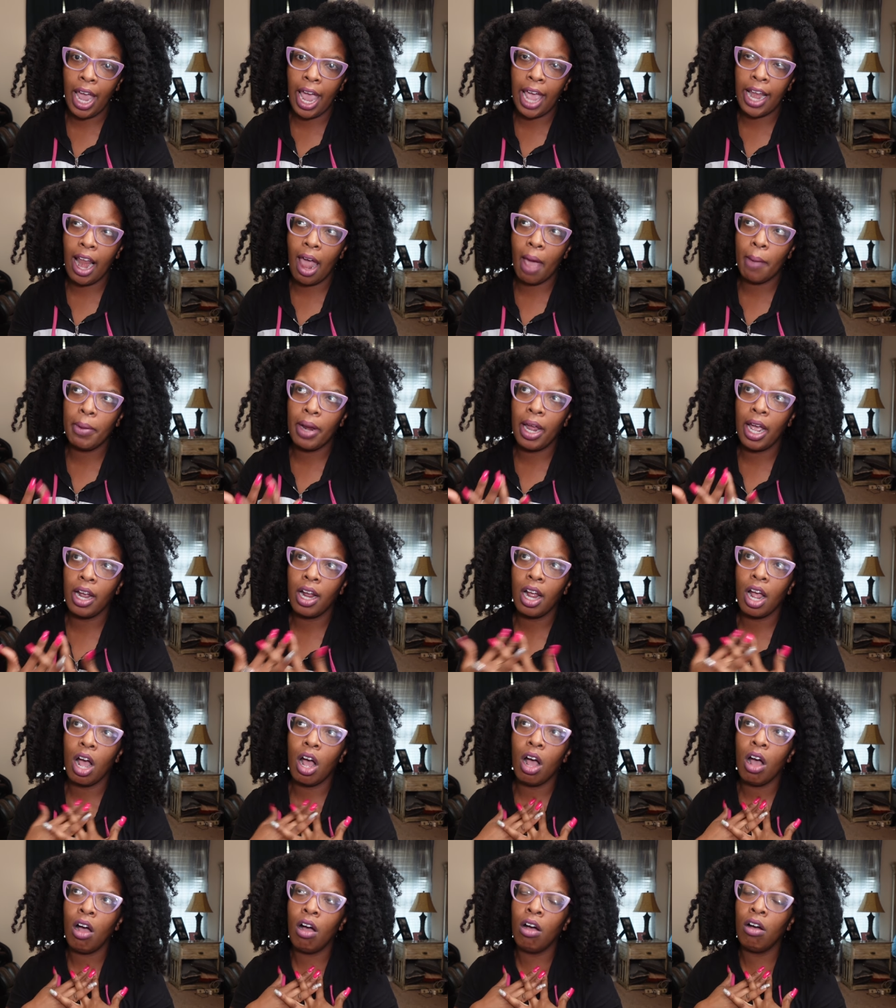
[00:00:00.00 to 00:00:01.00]
And I'm like,
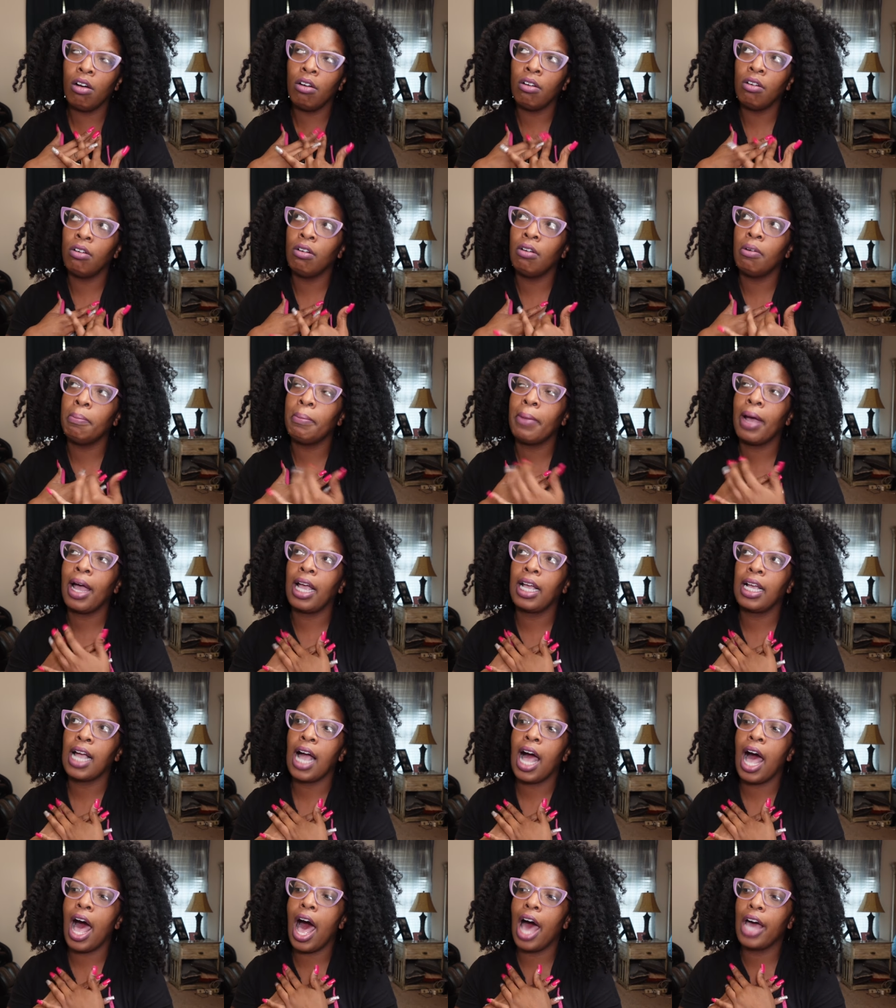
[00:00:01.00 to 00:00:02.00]
oh my
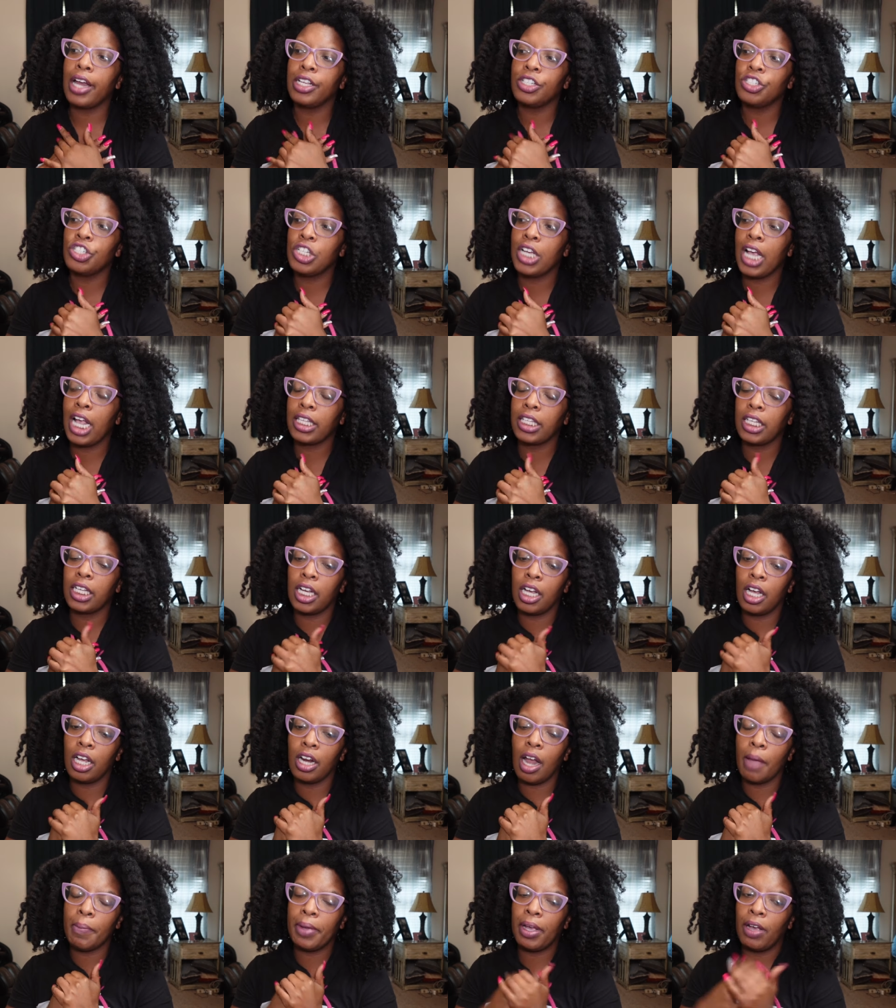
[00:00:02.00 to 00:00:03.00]
God. And she had to
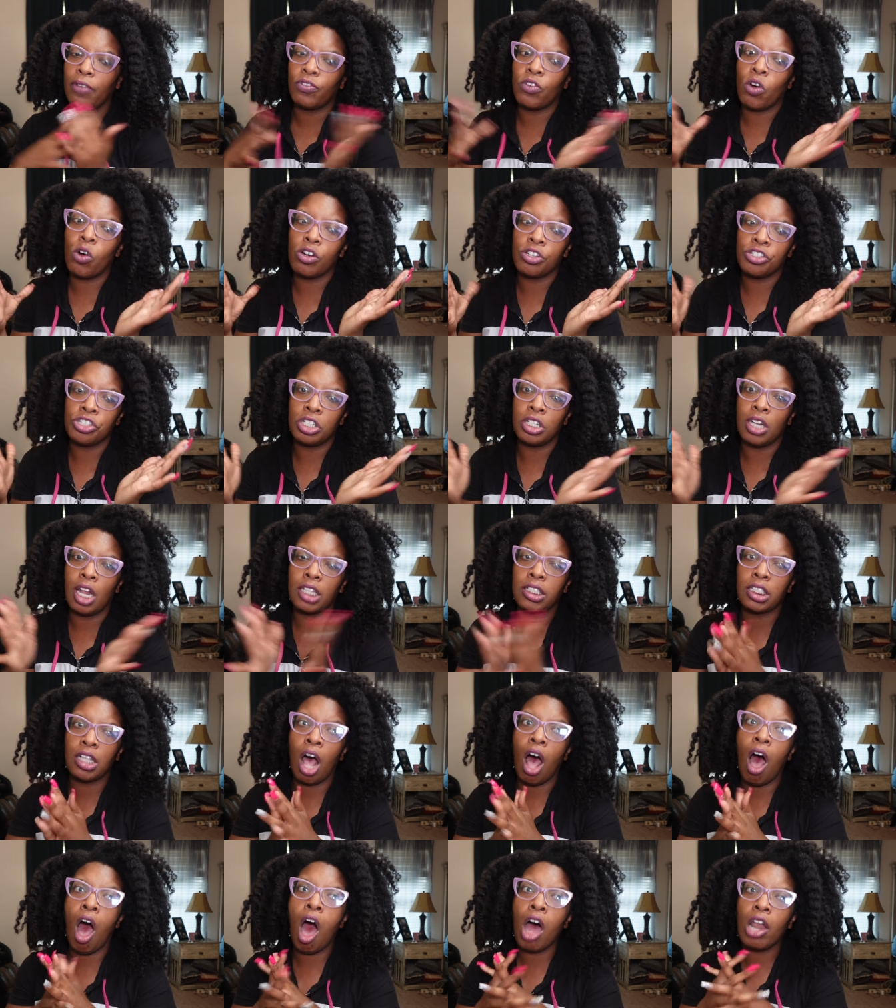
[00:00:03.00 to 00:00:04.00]
cut, I mean, of course, she lost
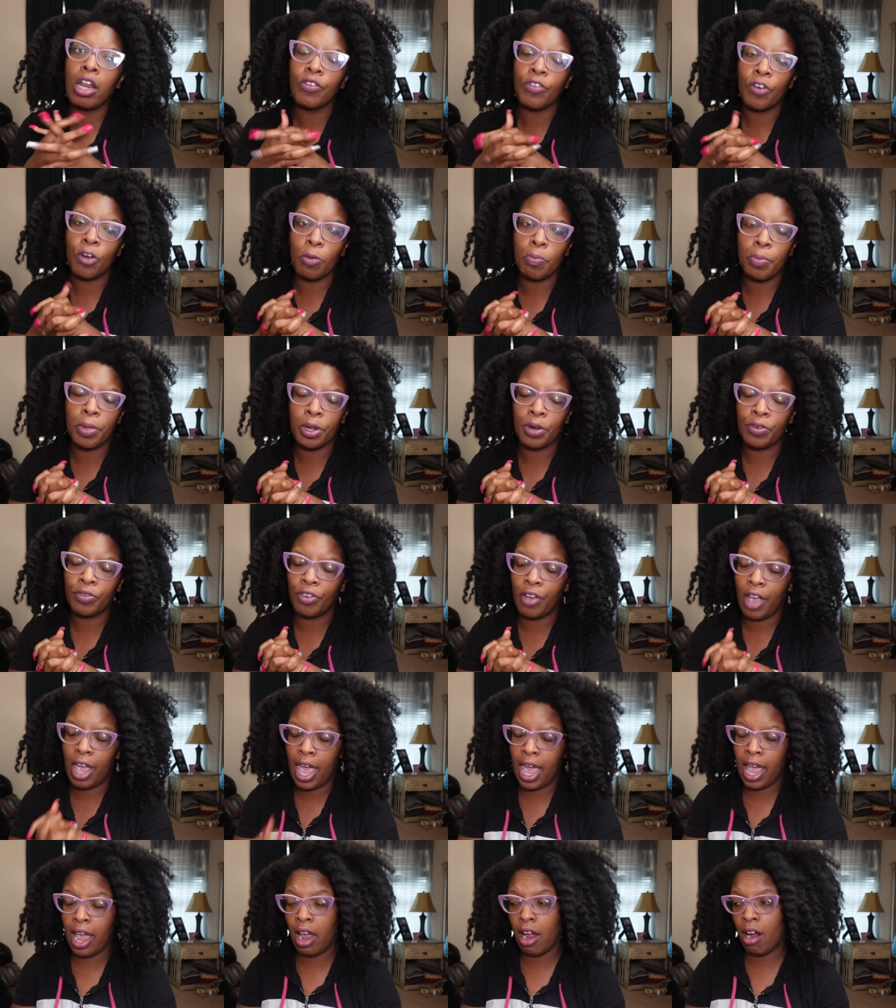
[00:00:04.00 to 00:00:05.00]
all of her beautiful
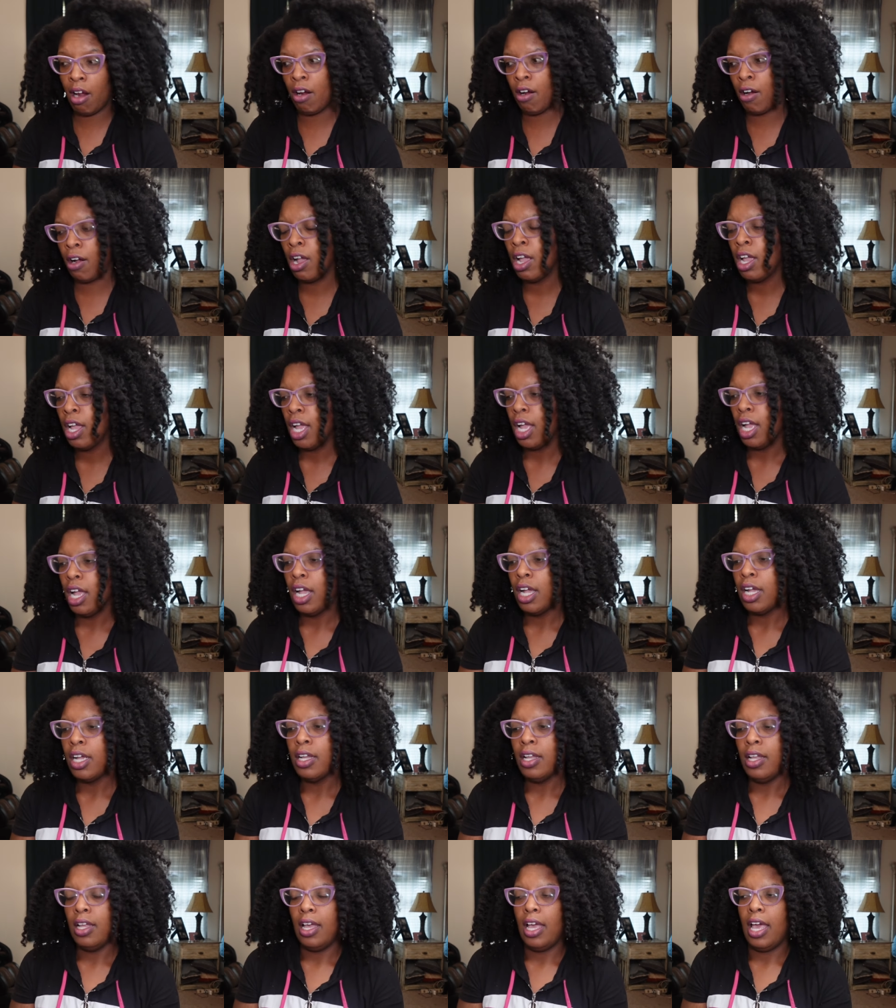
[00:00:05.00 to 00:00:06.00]
hair.
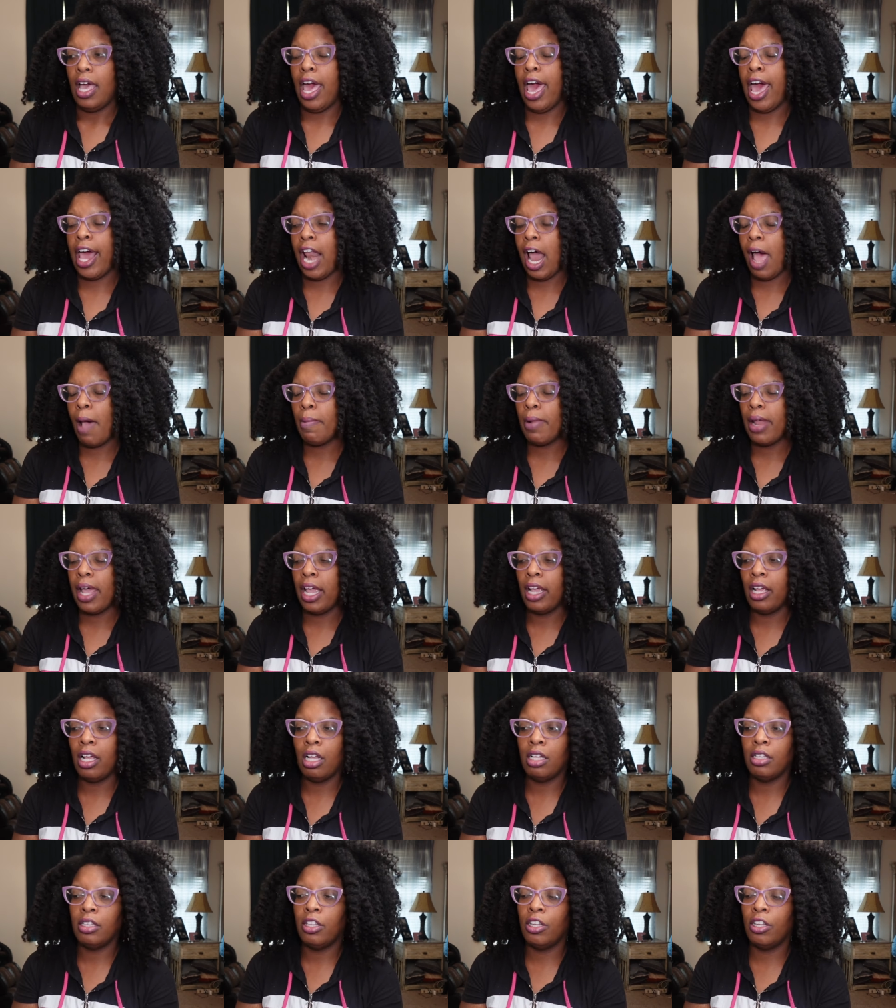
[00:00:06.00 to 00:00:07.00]
And I'm like,